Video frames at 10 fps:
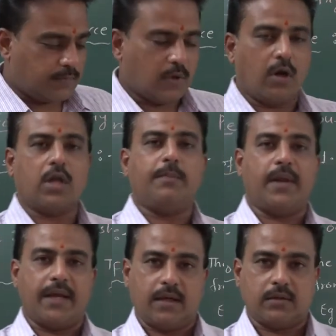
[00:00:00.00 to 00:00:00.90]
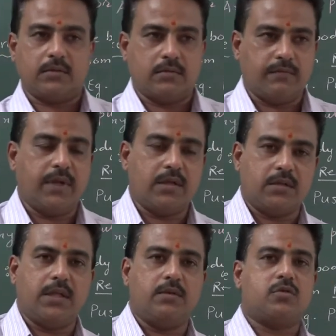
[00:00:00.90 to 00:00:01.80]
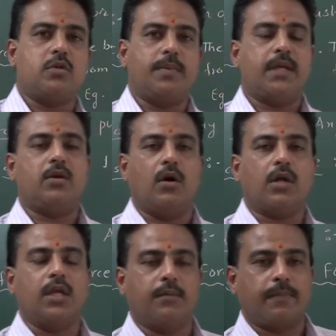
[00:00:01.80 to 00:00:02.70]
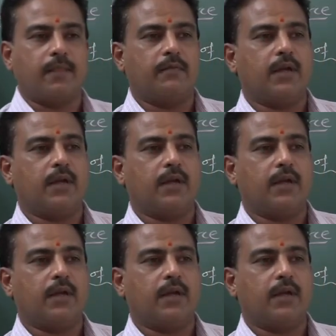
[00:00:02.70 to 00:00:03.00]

hockey player, when they used to play the hockey,